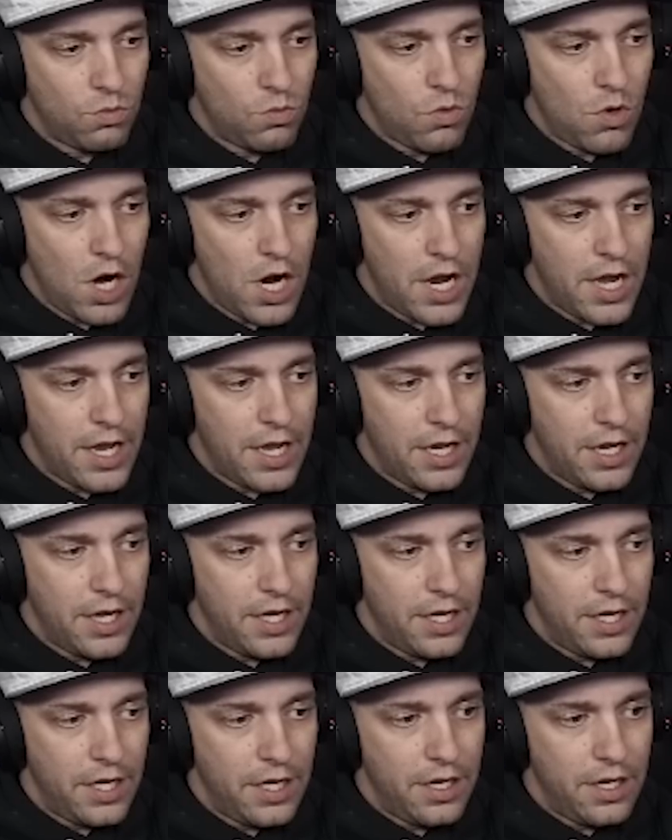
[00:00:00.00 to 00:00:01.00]

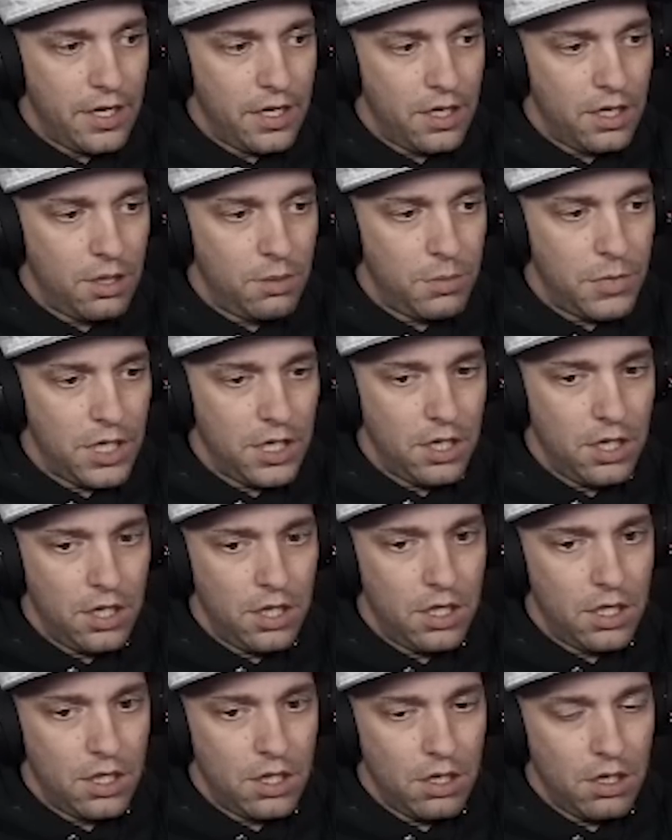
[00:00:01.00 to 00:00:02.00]
Write
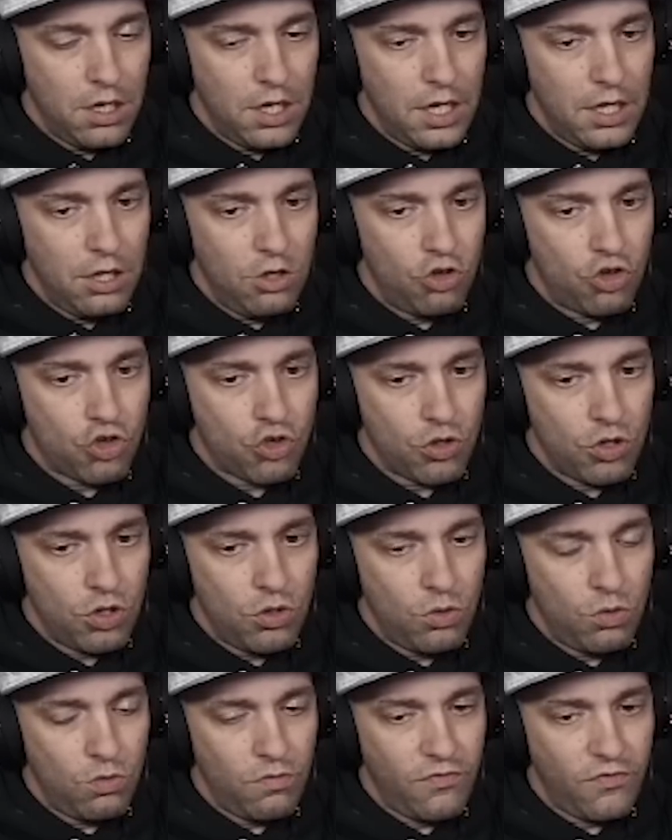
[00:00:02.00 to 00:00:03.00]
me an
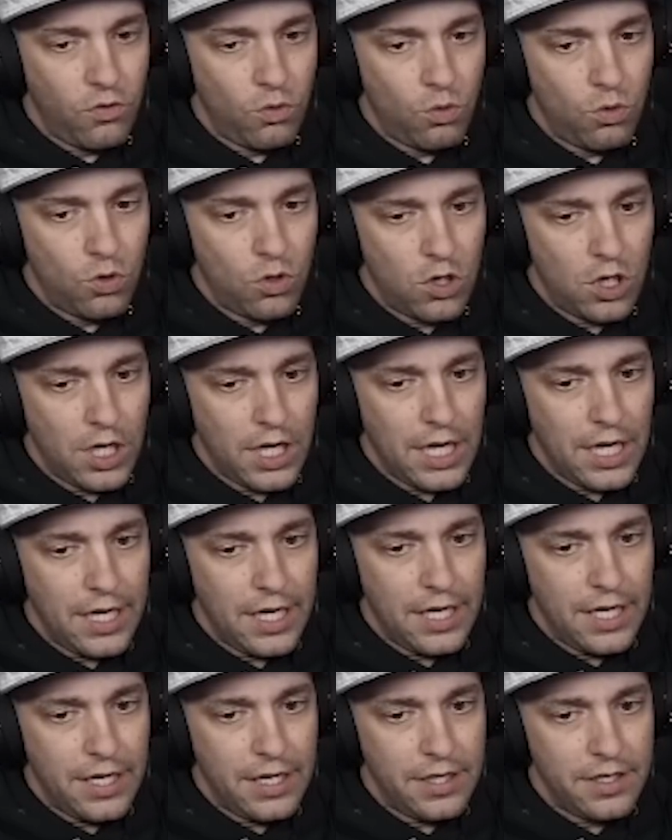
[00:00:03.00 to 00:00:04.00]
intro for
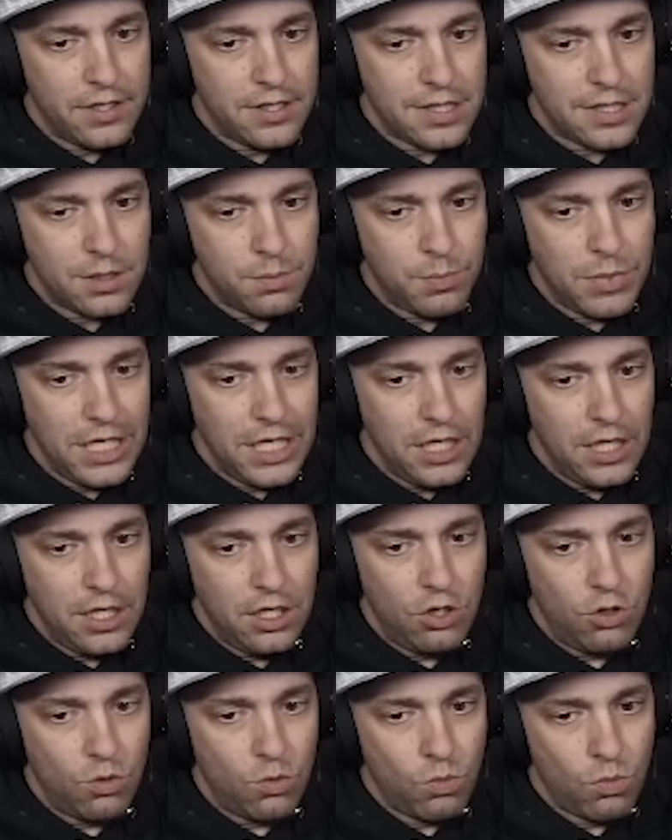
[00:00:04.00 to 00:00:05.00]
a
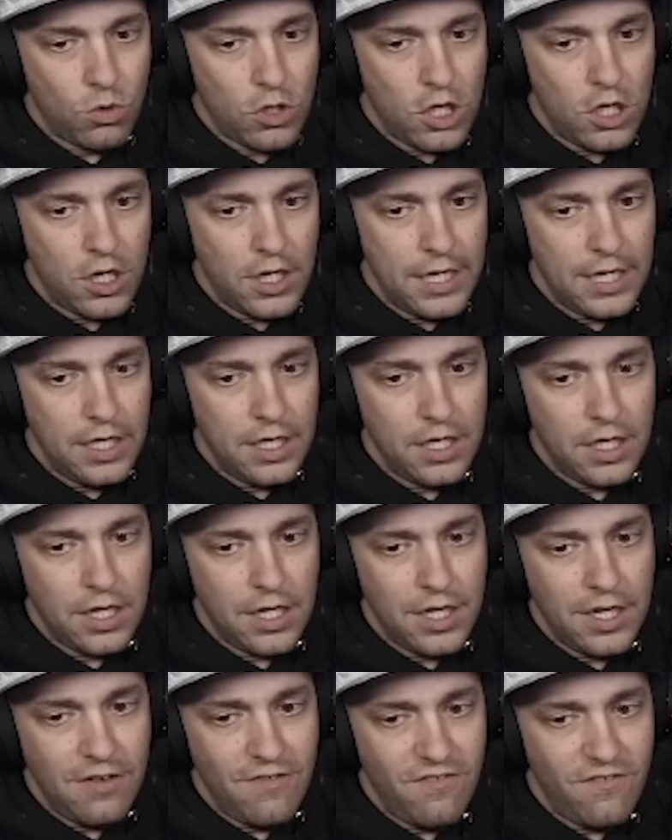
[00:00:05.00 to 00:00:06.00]
speed
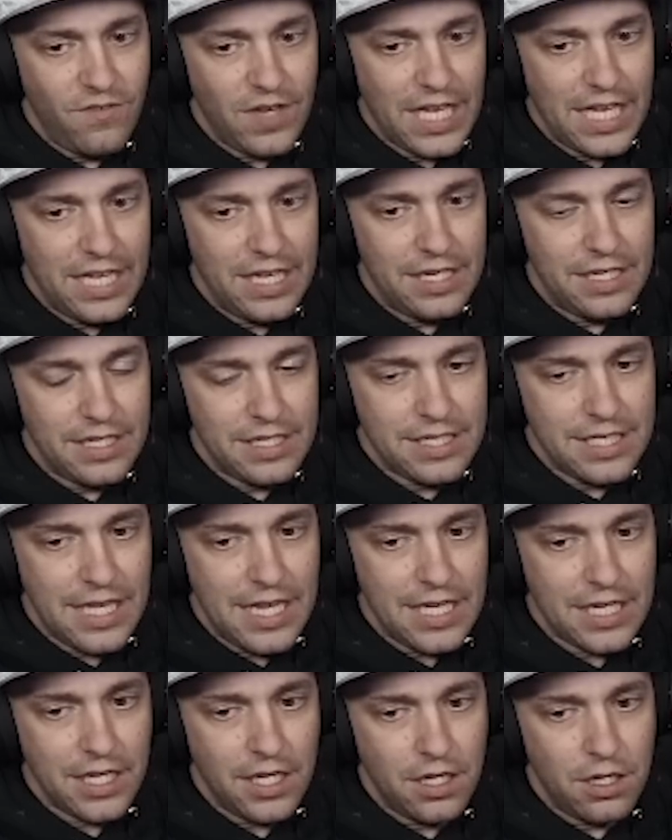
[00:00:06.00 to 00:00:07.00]
running event
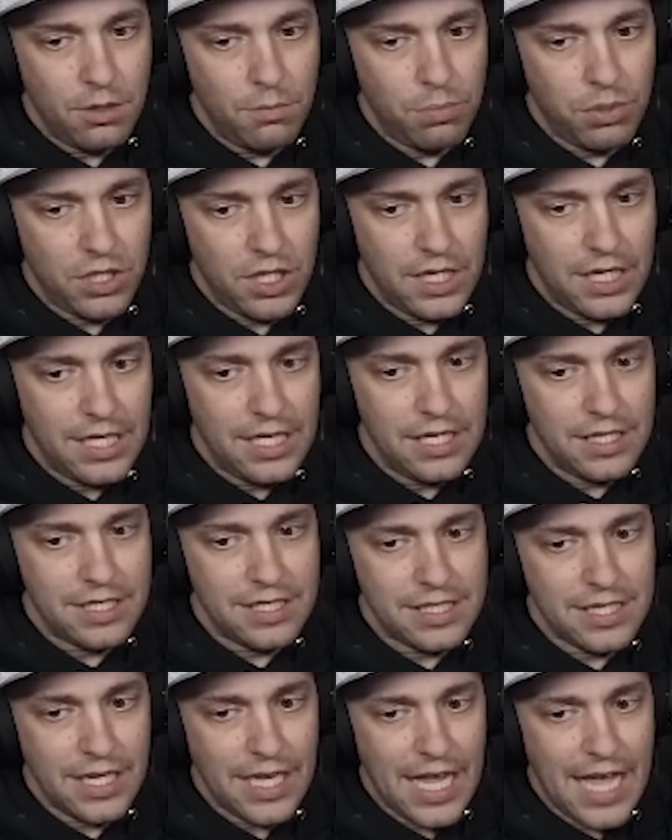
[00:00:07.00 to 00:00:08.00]
taking
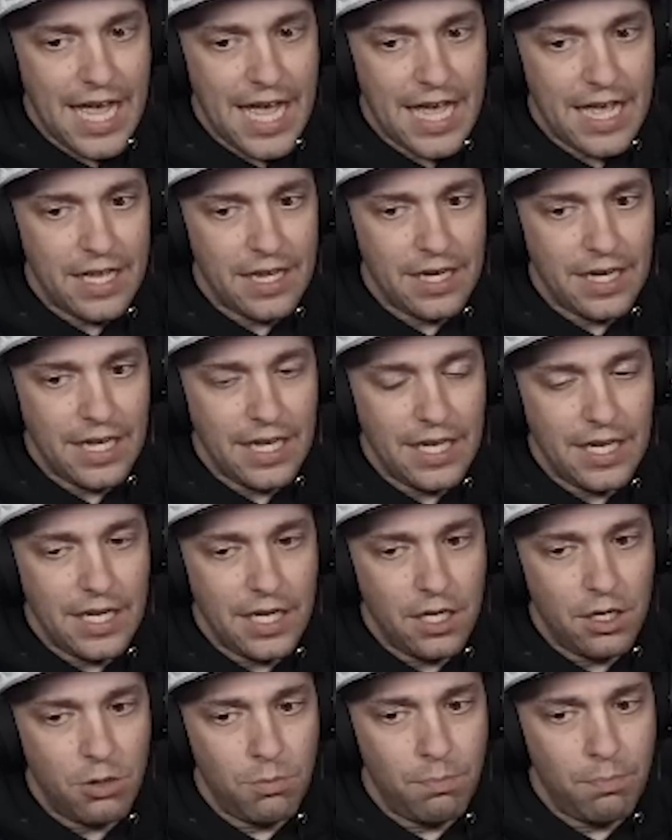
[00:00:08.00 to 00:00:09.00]
place at
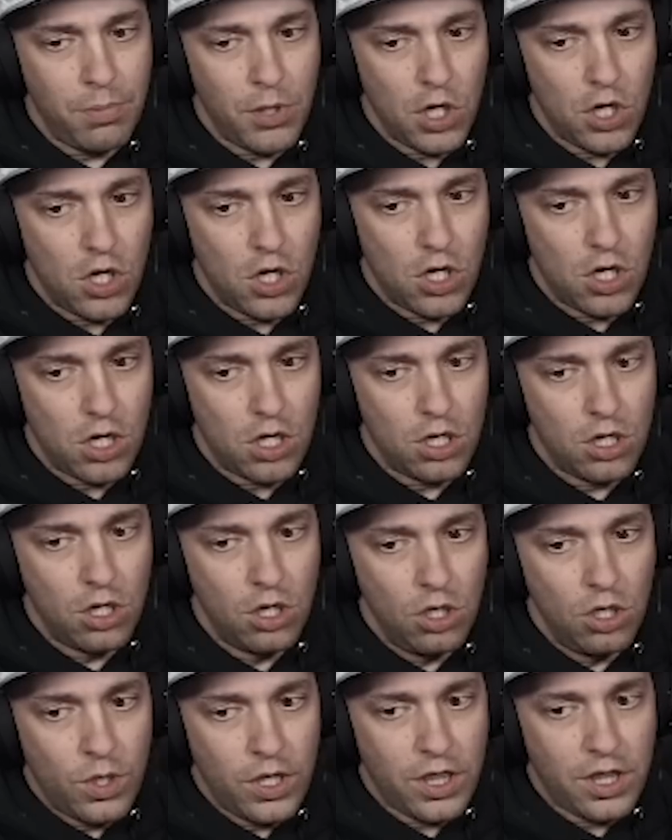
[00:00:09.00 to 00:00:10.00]
a bar
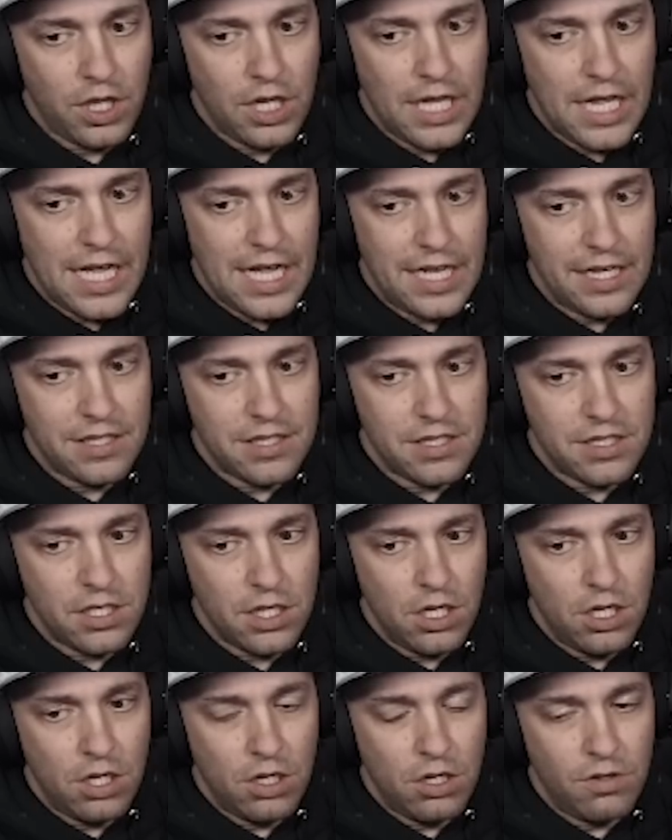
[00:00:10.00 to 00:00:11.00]
with lots
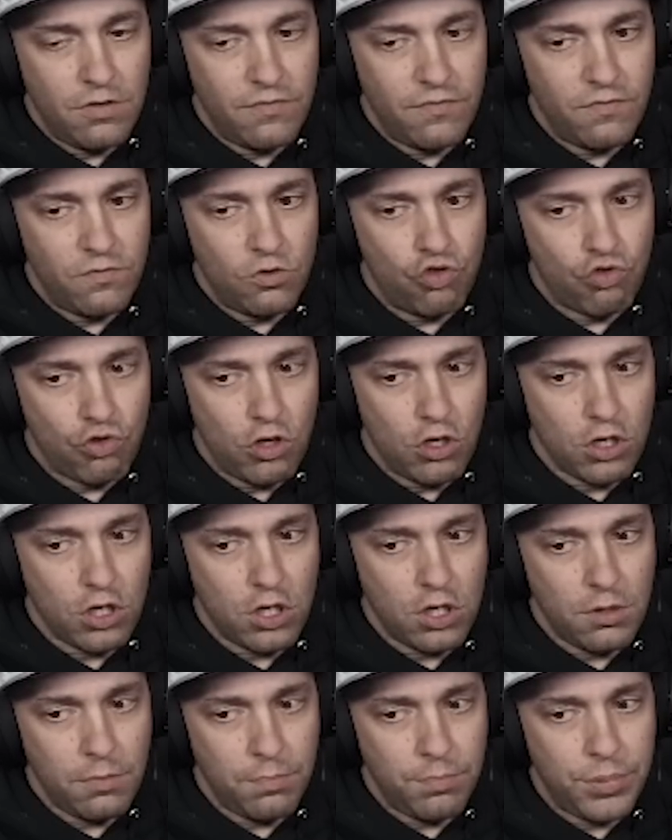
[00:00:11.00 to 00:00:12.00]
of drunk
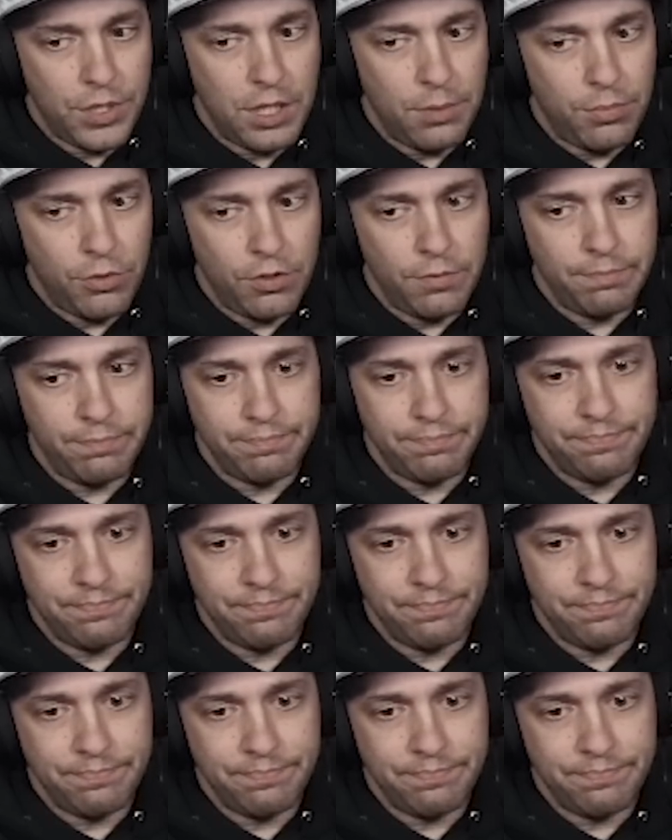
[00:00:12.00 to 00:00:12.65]
people.